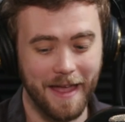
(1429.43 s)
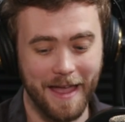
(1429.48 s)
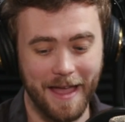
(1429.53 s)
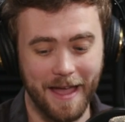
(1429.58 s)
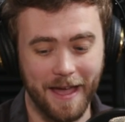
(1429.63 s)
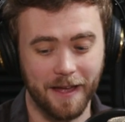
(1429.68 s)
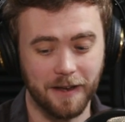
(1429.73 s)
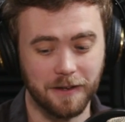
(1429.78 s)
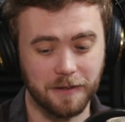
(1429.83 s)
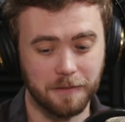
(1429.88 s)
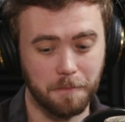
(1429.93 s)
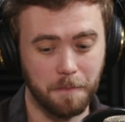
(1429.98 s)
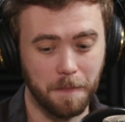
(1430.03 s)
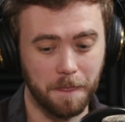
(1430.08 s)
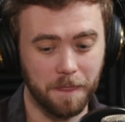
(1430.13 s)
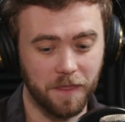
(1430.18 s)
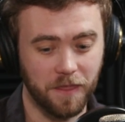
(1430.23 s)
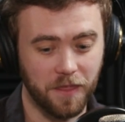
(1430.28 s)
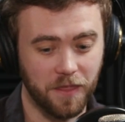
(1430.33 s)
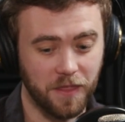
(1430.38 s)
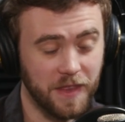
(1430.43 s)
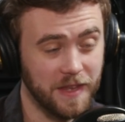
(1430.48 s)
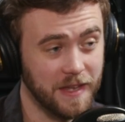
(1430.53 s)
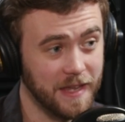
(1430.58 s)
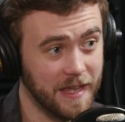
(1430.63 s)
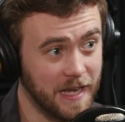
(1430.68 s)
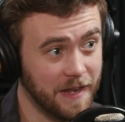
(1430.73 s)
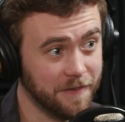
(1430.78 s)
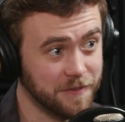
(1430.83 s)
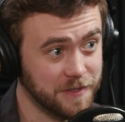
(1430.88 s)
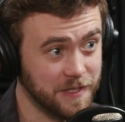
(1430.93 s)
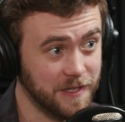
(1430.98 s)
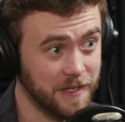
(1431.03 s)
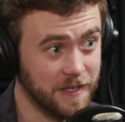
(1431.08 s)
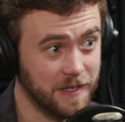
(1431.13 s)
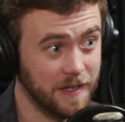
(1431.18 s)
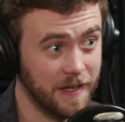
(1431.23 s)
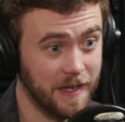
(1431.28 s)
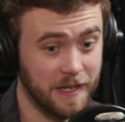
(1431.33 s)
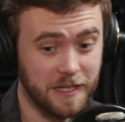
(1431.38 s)
and the
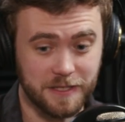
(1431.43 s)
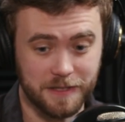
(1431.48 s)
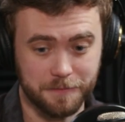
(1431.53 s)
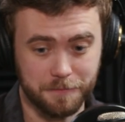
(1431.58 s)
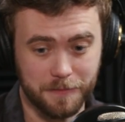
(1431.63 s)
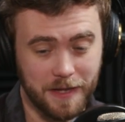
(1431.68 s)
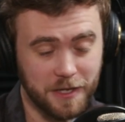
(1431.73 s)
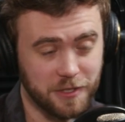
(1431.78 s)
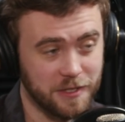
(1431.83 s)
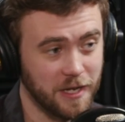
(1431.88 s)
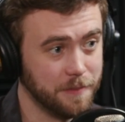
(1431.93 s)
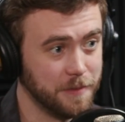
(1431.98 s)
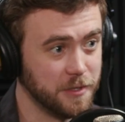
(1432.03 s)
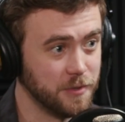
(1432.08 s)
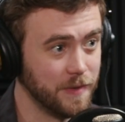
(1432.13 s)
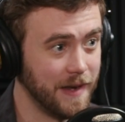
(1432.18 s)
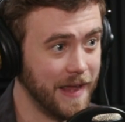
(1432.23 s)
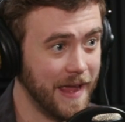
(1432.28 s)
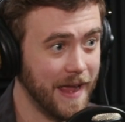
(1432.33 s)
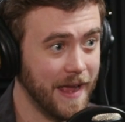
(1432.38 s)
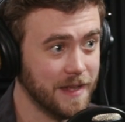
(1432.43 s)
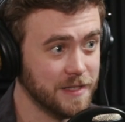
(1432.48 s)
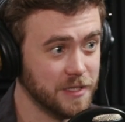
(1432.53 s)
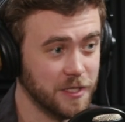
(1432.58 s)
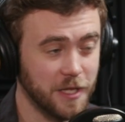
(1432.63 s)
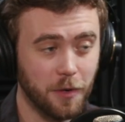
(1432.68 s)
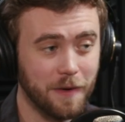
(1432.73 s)
NFT is being traded between hands,